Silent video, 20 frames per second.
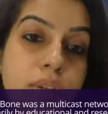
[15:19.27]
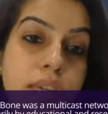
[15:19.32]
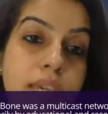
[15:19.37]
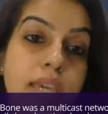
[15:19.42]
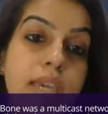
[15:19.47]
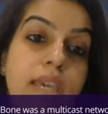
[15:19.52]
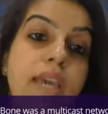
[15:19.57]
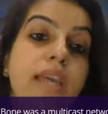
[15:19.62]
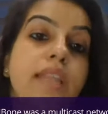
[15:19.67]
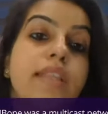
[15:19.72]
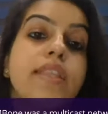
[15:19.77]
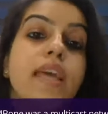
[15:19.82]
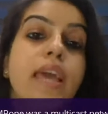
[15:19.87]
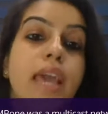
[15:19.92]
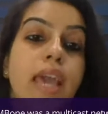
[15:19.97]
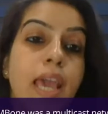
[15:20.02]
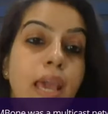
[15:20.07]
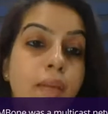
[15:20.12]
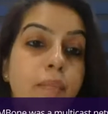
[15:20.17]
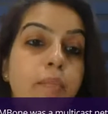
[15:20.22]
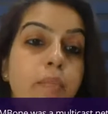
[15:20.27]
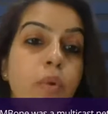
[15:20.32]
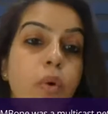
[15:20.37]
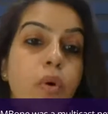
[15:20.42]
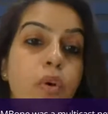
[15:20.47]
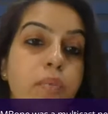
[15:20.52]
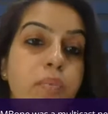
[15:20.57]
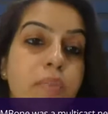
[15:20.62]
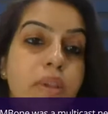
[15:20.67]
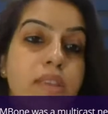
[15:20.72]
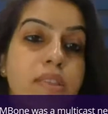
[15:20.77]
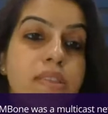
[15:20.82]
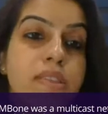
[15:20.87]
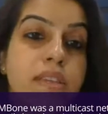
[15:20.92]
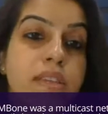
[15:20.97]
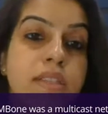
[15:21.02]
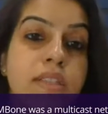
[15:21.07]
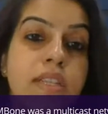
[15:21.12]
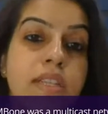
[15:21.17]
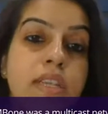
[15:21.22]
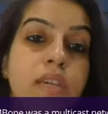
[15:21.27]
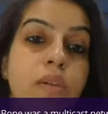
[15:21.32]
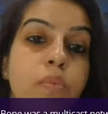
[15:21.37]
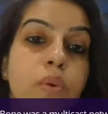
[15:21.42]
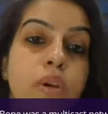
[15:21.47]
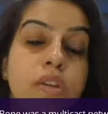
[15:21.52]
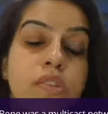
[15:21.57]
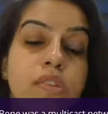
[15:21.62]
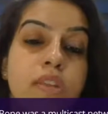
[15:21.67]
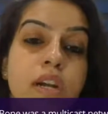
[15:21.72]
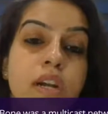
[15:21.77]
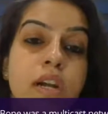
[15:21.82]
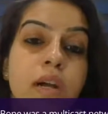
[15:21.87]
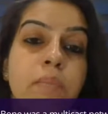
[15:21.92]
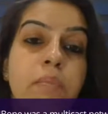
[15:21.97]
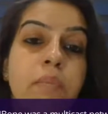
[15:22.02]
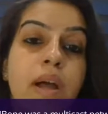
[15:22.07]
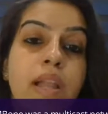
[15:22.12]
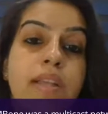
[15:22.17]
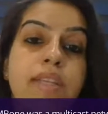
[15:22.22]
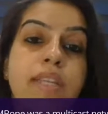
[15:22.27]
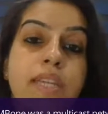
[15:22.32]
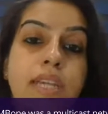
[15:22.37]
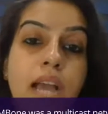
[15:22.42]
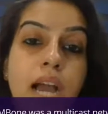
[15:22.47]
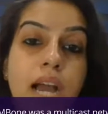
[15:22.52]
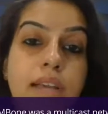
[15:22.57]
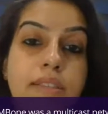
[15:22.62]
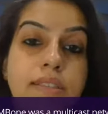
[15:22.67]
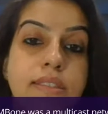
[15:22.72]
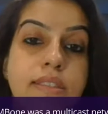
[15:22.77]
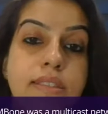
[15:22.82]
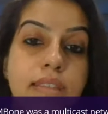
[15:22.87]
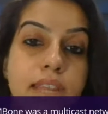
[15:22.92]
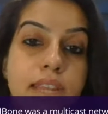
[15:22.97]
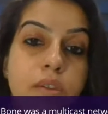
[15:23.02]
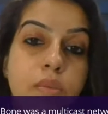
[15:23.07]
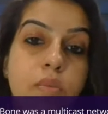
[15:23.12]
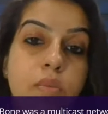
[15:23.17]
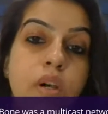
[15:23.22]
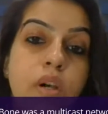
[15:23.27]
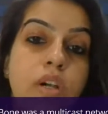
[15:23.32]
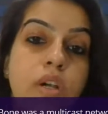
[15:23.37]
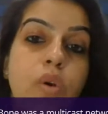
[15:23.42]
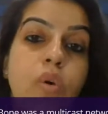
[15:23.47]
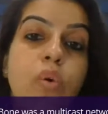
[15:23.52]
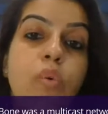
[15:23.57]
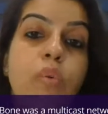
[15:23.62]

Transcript: Okay, the M-Bone basically was a multicast network